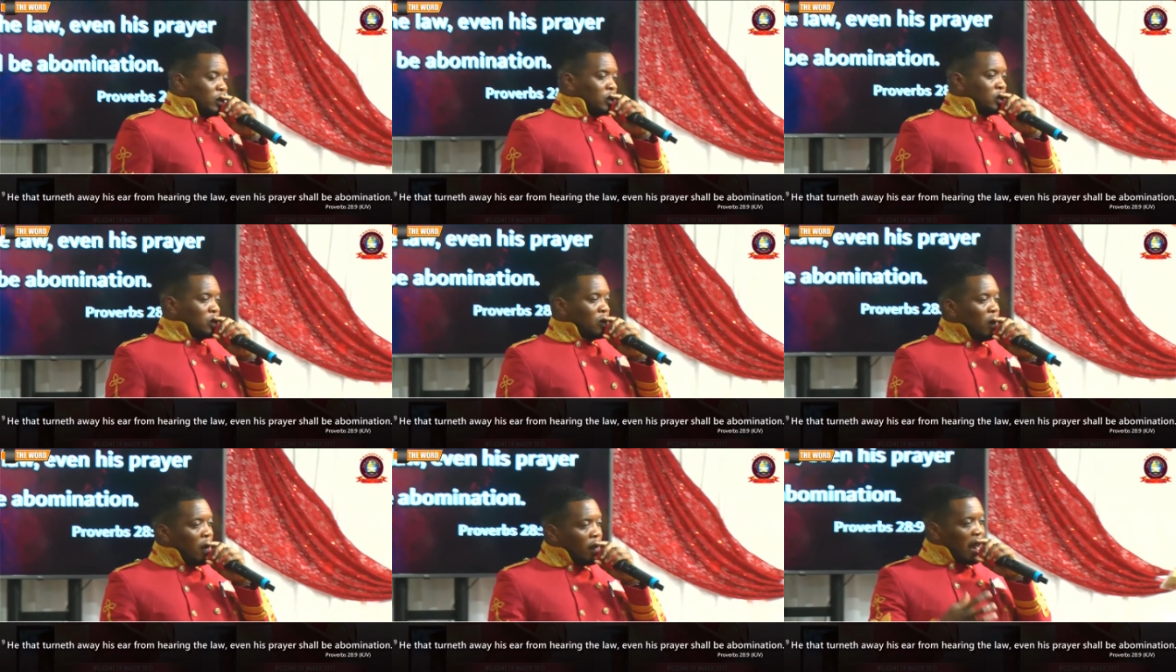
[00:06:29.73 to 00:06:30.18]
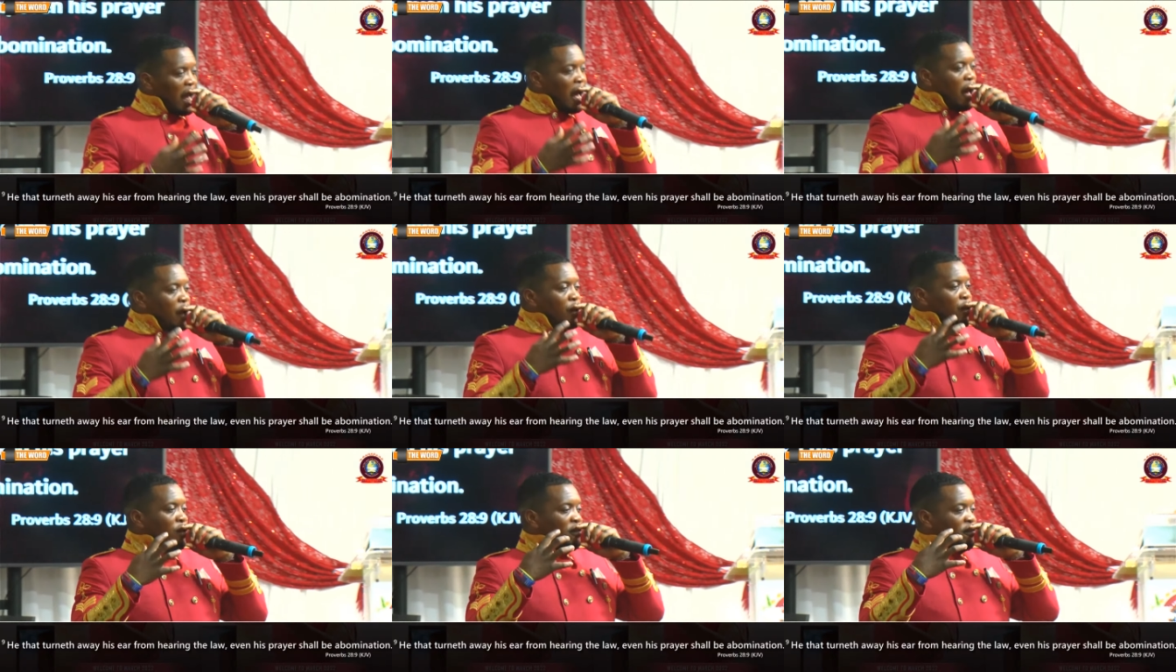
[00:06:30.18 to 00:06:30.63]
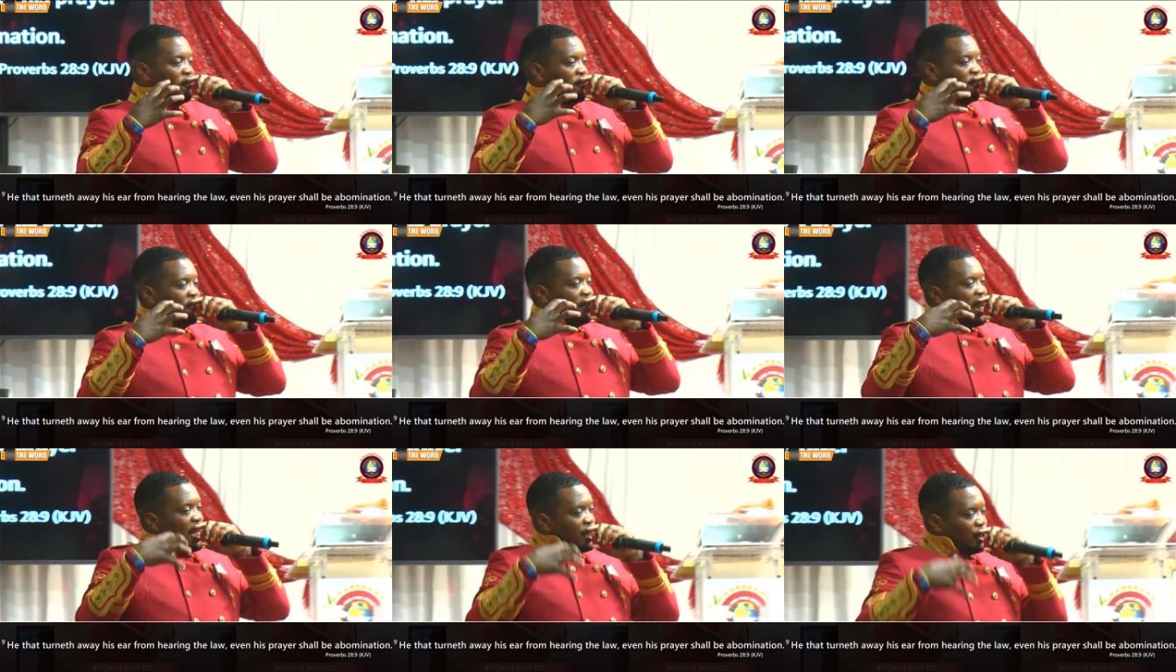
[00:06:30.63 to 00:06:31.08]
to allow your
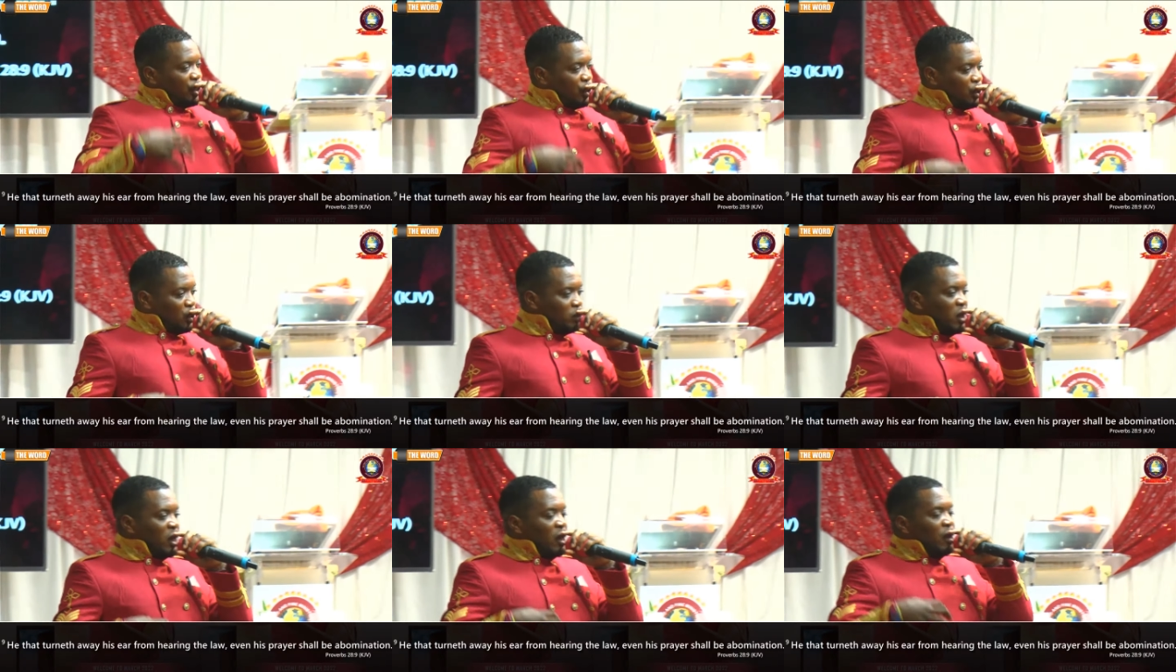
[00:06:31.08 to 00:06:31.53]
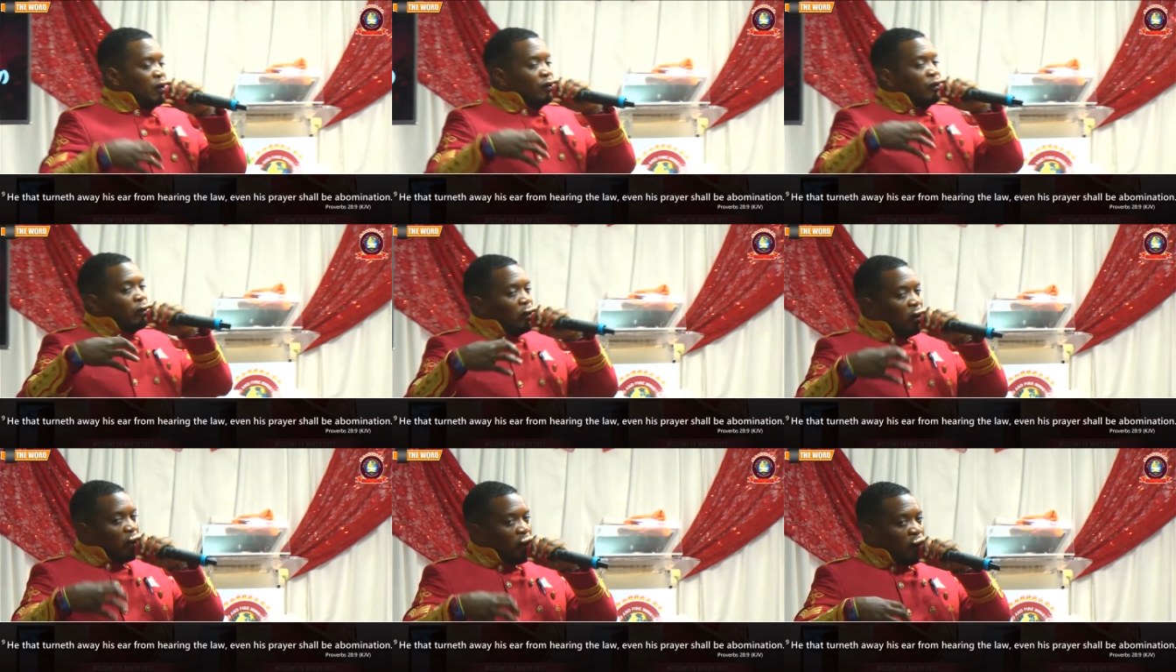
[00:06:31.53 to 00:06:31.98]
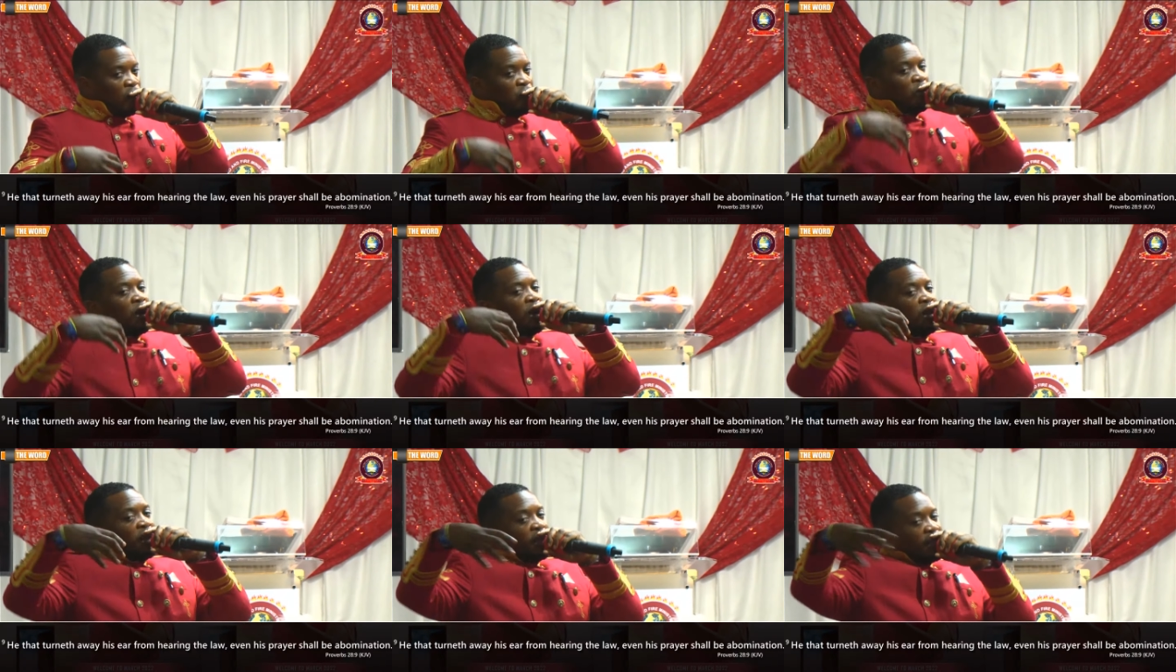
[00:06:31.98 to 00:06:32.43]
flesh to begin to love
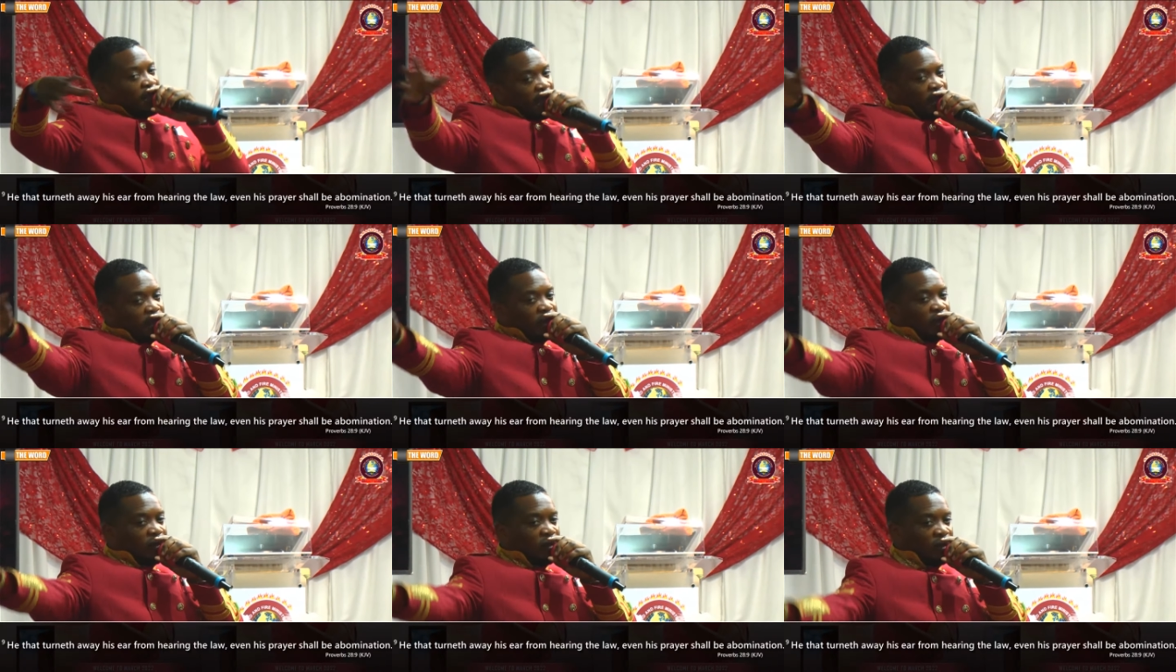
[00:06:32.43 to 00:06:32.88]
worldly things.